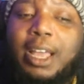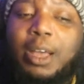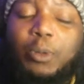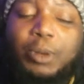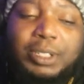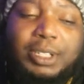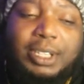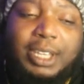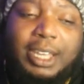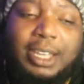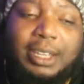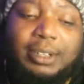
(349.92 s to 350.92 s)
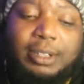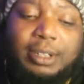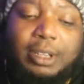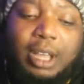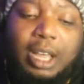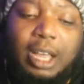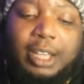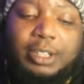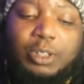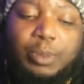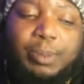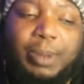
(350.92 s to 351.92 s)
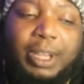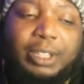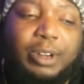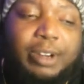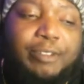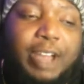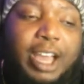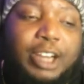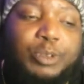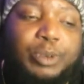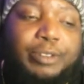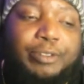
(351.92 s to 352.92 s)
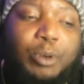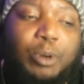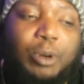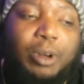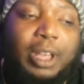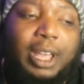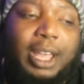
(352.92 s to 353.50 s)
Once again, it's going to be about 35-24.